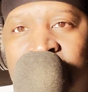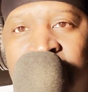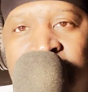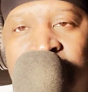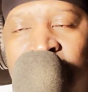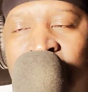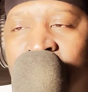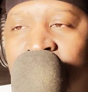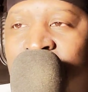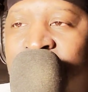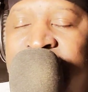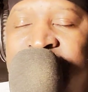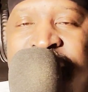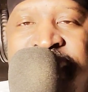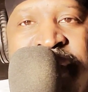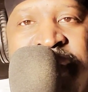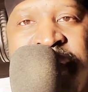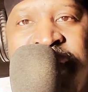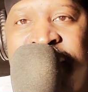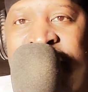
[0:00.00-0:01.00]
You already
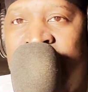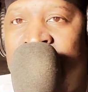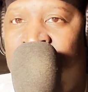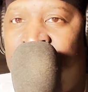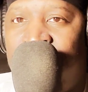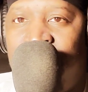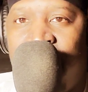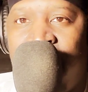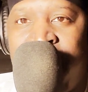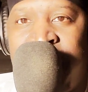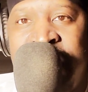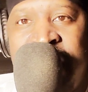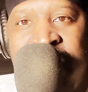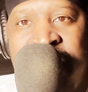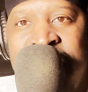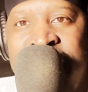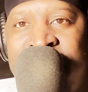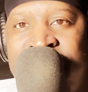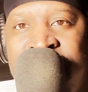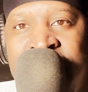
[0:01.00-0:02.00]
successful. Be
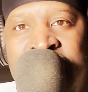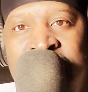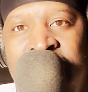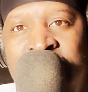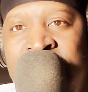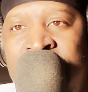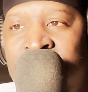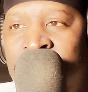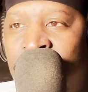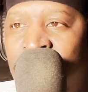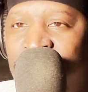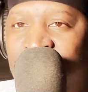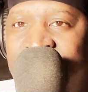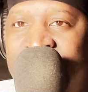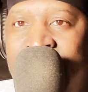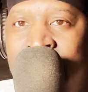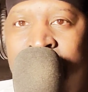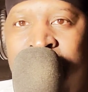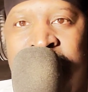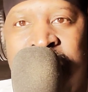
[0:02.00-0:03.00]
content in your
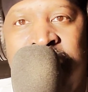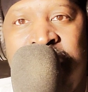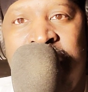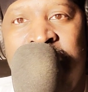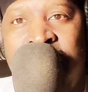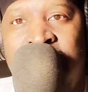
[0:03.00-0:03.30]
family.